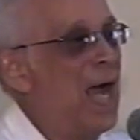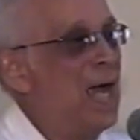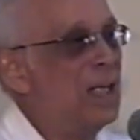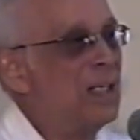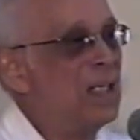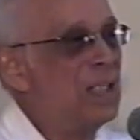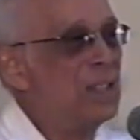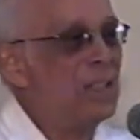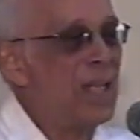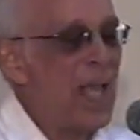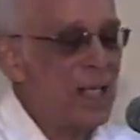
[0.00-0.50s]
I
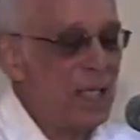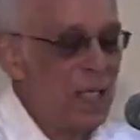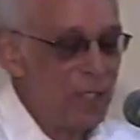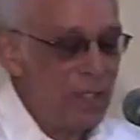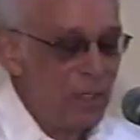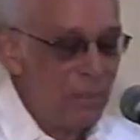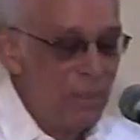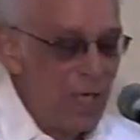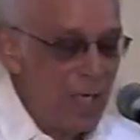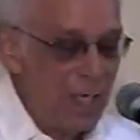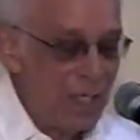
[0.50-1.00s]
understand
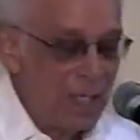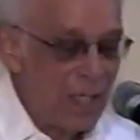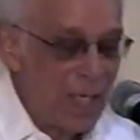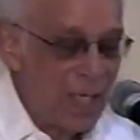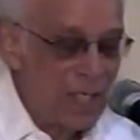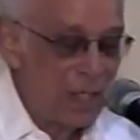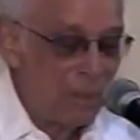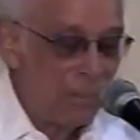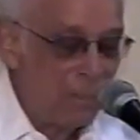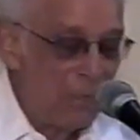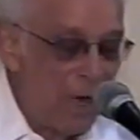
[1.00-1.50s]
that Jamaica
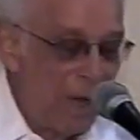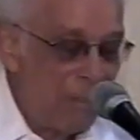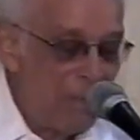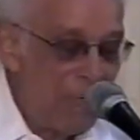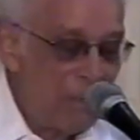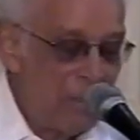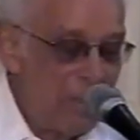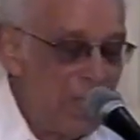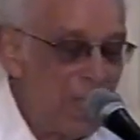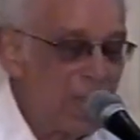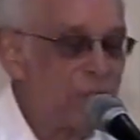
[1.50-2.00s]
has a
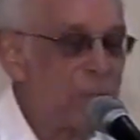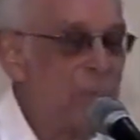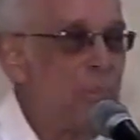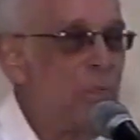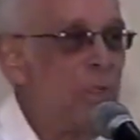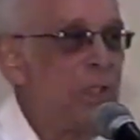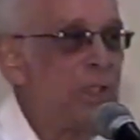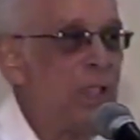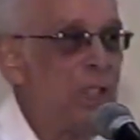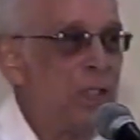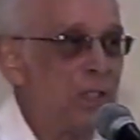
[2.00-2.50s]
problem with
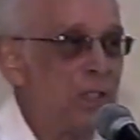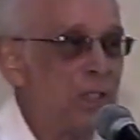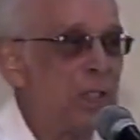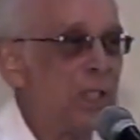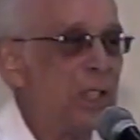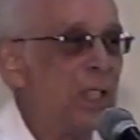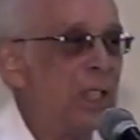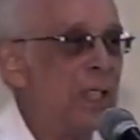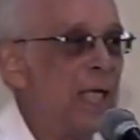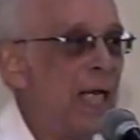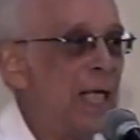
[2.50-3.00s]
exporting to
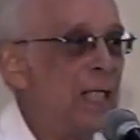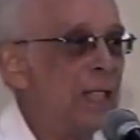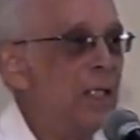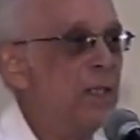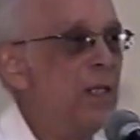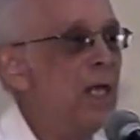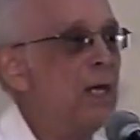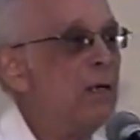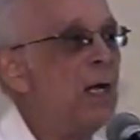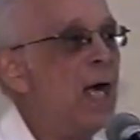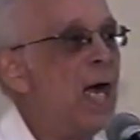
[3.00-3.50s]
Trinidad.
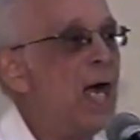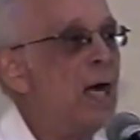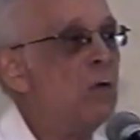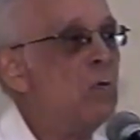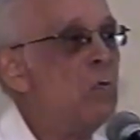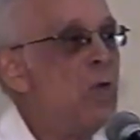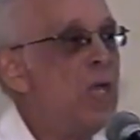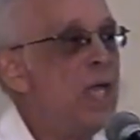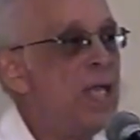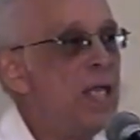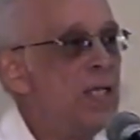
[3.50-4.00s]
There
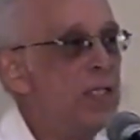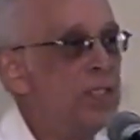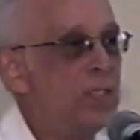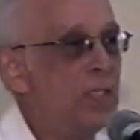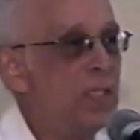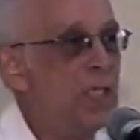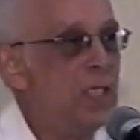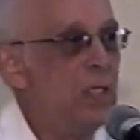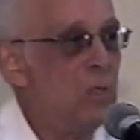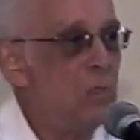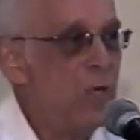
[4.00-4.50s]
are
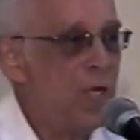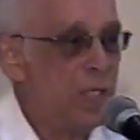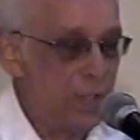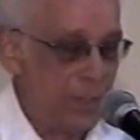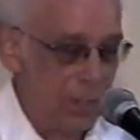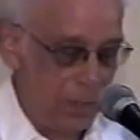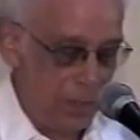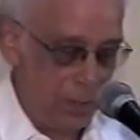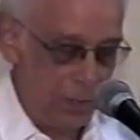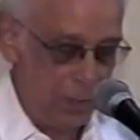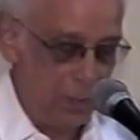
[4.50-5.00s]
ways in
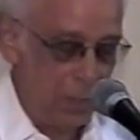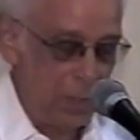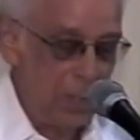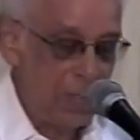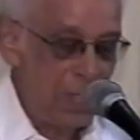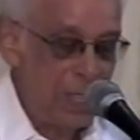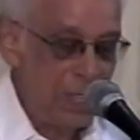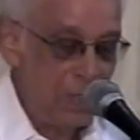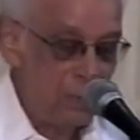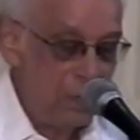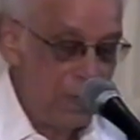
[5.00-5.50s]
which to
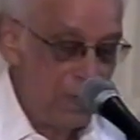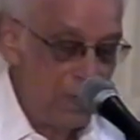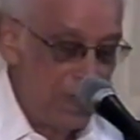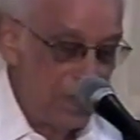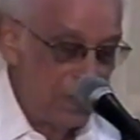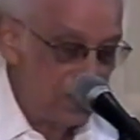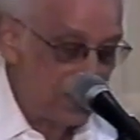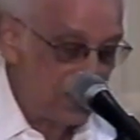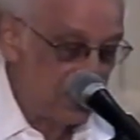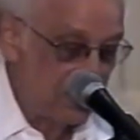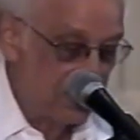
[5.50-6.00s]
deal with
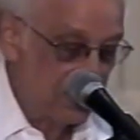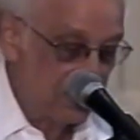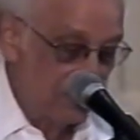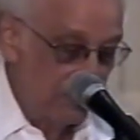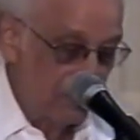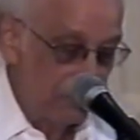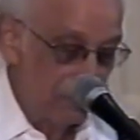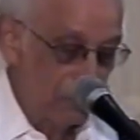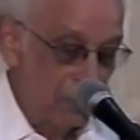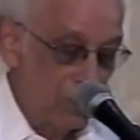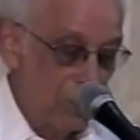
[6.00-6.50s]
this.
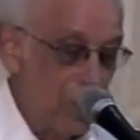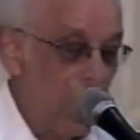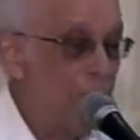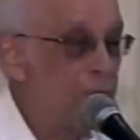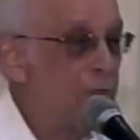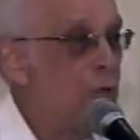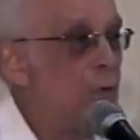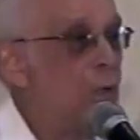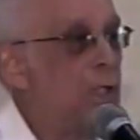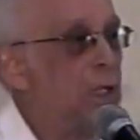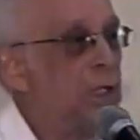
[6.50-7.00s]

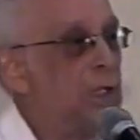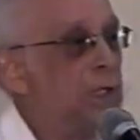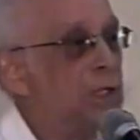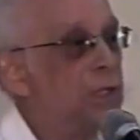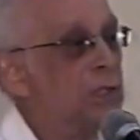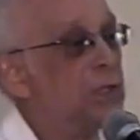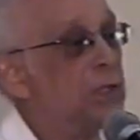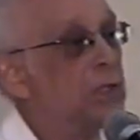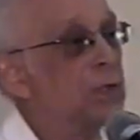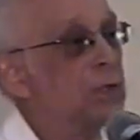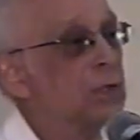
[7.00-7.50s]
Of course,
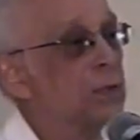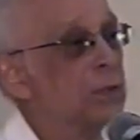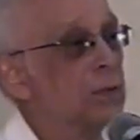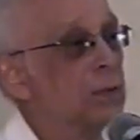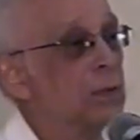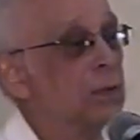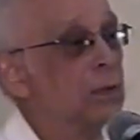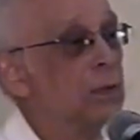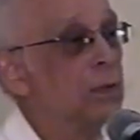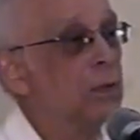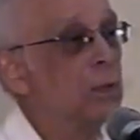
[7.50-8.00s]

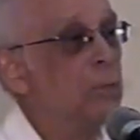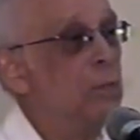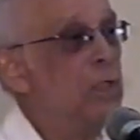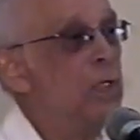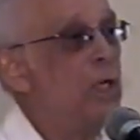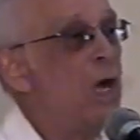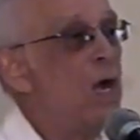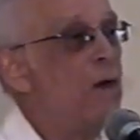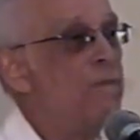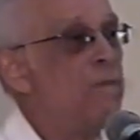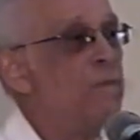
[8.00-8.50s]

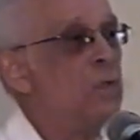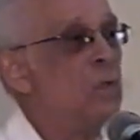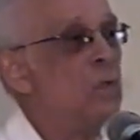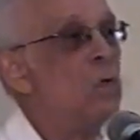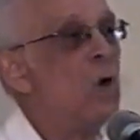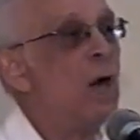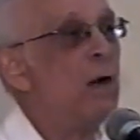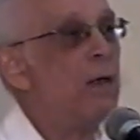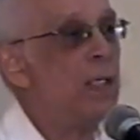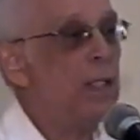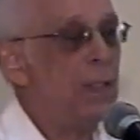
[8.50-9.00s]
we often
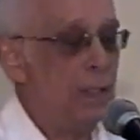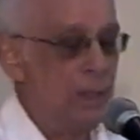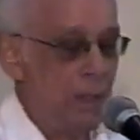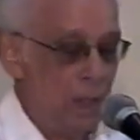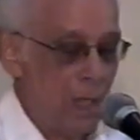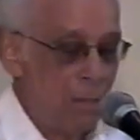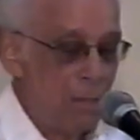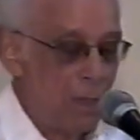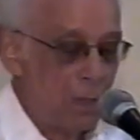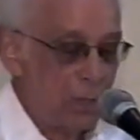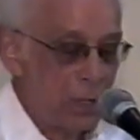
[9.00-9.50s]
quarrel
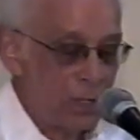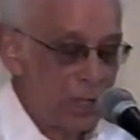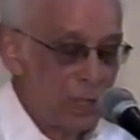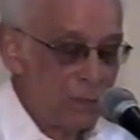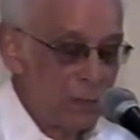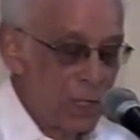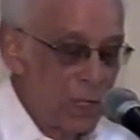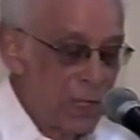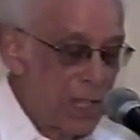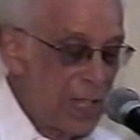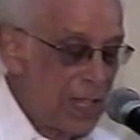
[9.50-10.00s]
amongst
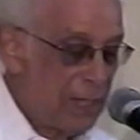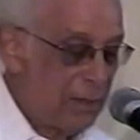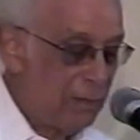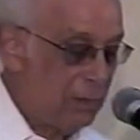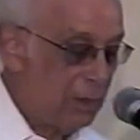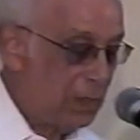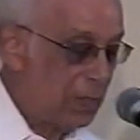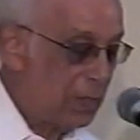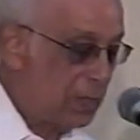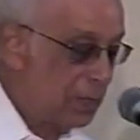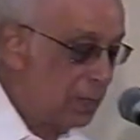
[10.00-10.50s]

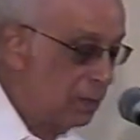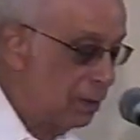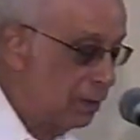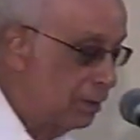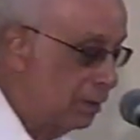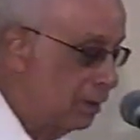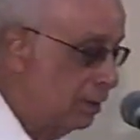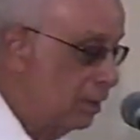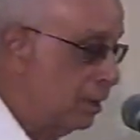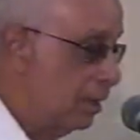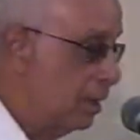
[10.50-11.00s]
ourselves,
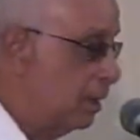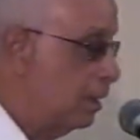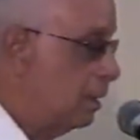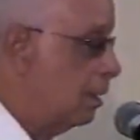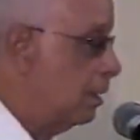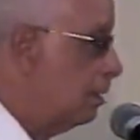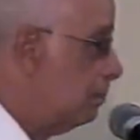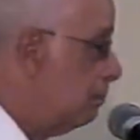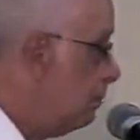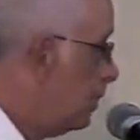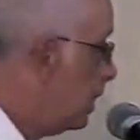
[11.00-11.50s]

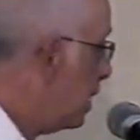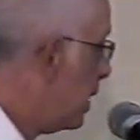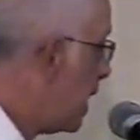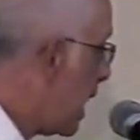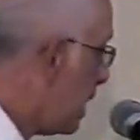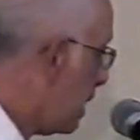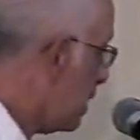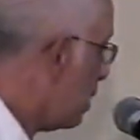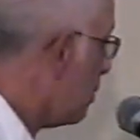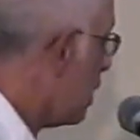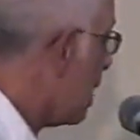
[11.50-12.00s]
but that